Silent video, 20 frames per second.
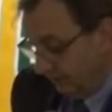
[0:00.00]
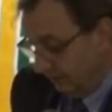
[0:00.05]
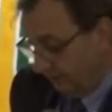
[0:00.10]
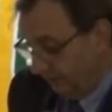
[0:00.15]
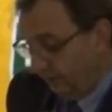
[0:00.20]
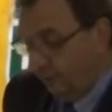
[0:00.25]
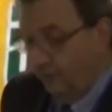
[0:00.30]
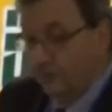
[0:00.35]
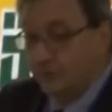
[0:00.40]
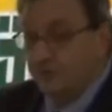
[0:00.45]

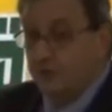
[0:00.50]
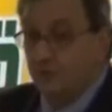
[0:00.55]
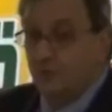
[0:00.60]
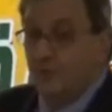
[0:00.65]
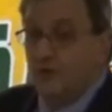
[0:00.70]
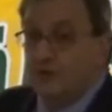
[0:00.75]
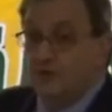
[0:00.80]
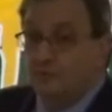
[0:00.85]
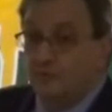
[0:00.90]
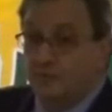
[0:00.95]

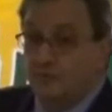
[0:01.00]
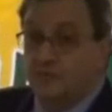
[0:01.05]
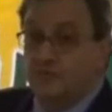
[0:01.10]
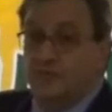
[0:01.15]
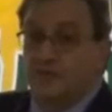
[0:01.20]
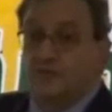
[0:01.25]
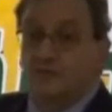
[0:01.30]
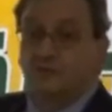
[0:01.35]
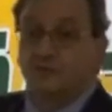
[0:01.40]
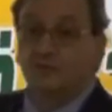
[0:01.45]

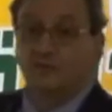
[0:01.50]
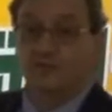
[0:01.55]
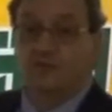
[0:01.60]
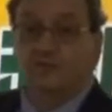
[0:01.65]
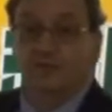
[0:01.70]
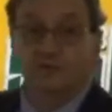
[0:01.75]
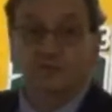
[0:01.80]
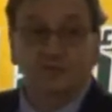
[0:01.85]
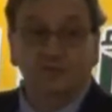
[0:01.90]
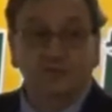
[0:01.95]
41% of
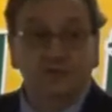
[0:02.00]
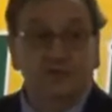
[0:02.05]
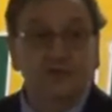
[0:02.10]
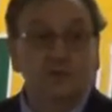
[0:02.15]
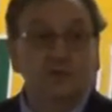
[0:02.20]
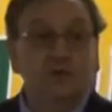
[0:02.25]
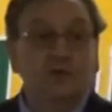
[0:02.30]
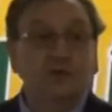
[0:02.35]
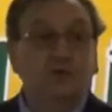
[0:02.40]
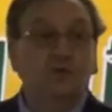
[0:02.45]
them, they
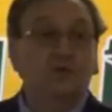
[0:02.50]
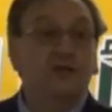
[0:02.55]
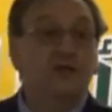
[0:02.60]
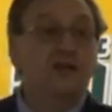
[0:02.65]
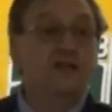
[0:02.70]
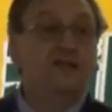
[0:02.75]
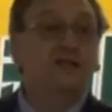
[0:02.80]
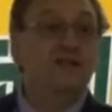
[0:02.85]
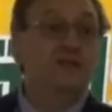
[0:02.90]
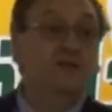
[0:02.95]
were
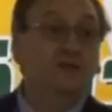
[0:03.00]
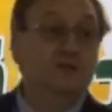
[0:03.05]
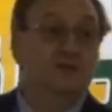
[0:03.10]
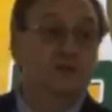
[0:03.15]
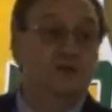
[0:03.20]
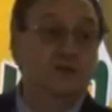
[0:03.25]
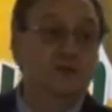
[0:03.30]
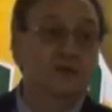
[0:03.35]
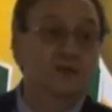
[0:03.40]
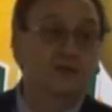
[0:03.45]
already
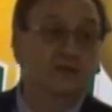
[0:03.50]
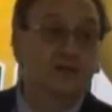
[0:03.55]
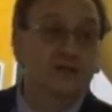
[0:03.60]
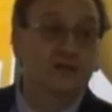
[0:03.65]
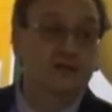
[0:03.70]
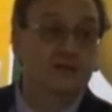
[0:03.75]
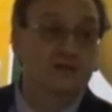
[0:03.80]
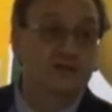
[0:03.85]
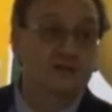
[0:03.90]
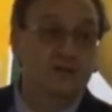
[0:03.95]
on good
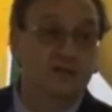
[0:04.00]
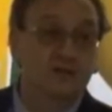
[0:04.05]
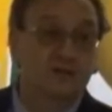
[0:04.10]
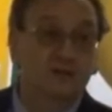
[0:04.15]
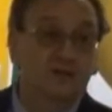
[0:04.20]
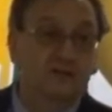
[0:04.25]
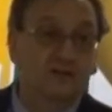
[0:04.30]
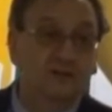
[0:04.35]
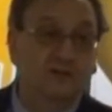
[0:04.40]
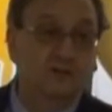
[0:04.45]
antifungal
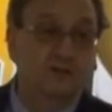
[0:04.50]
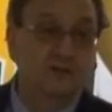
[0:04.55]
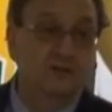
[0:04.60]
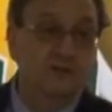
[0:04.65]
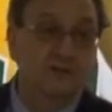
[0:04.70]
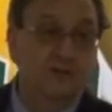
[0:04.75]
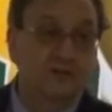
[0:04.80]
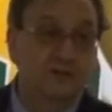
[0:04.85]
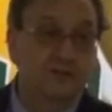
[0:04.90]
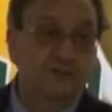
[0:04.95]
therapy.
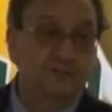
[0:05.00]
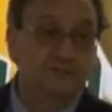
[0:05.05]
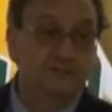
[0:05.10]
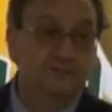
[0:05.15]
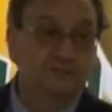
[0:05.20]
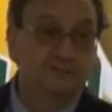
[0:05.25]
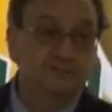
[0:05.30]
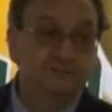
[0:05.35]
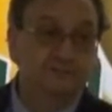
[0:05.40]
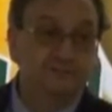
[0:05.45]

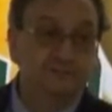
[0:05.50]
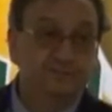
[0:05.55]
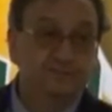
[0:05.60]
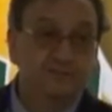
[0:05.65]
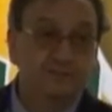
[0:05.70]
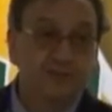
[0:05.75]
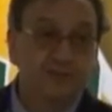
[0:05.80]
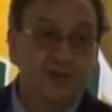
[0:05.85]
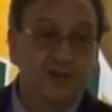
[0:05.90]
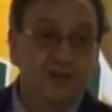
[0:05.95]

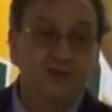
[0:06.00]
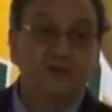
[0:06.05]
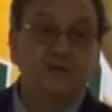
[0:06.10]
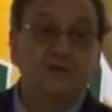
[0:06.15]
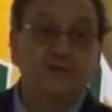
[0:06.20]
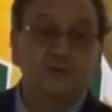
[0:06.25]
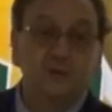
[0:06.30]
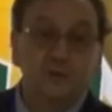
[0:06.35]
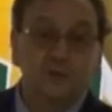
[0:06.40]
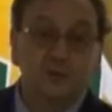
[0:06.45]
And
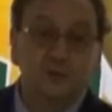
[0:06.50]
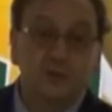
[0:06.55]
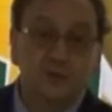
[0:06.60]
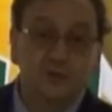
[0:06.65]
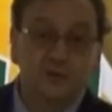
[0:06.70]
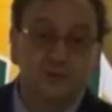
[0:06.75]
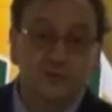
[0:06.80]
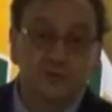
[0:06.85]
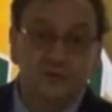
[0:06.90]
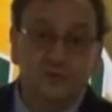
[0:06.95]
it
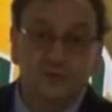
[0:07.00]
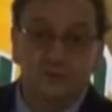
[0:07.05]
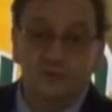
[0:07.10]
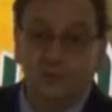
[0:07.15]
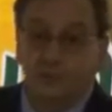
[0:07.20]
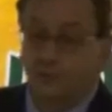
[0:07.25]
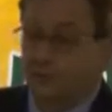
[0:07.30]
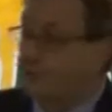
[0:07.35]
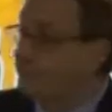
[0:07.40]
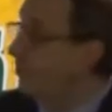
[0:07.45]
occurred, it
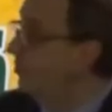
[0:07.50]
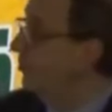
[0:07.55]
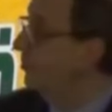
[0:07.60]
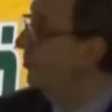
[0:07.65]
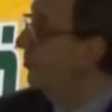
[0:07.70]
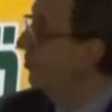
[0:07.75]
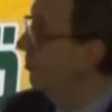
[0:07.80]
broke through.